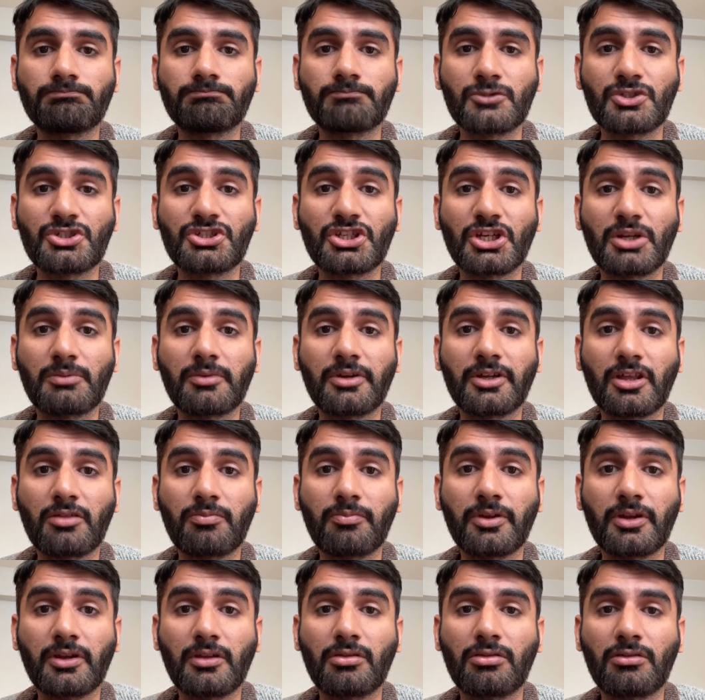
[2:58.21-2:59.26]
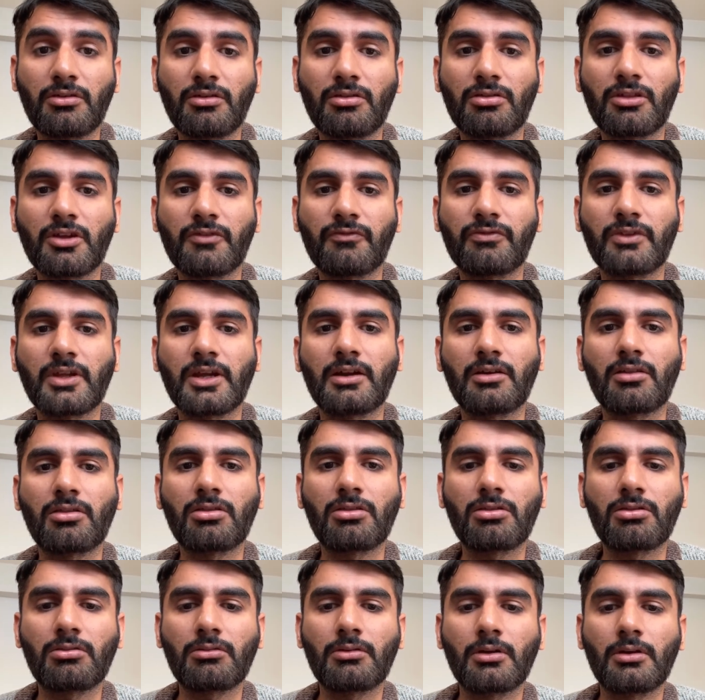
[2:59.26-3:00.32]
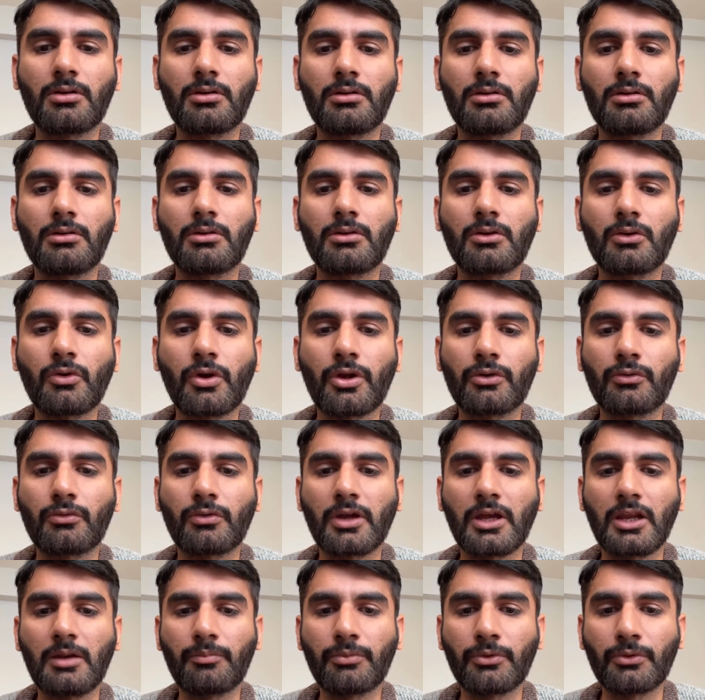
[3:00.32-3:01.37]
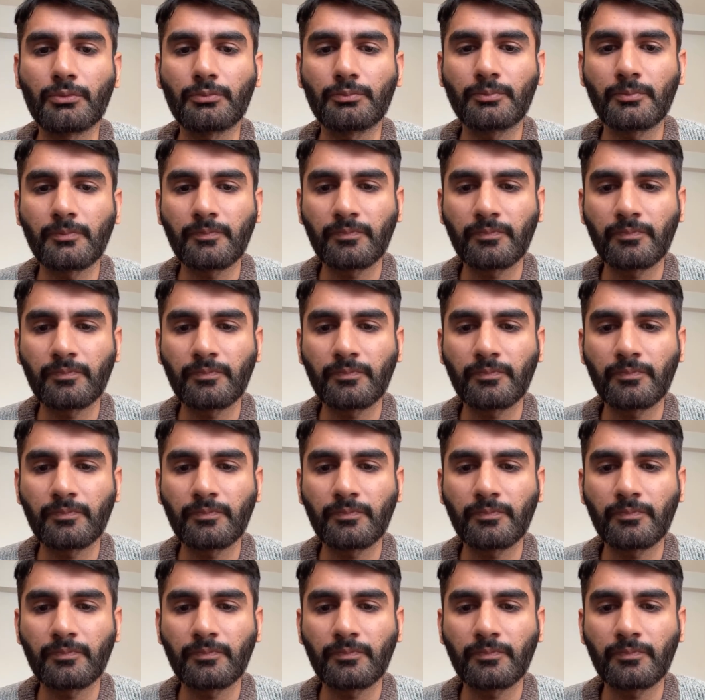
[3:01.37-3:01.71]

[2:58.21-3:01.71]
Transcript: share my experiences if that's going to help you.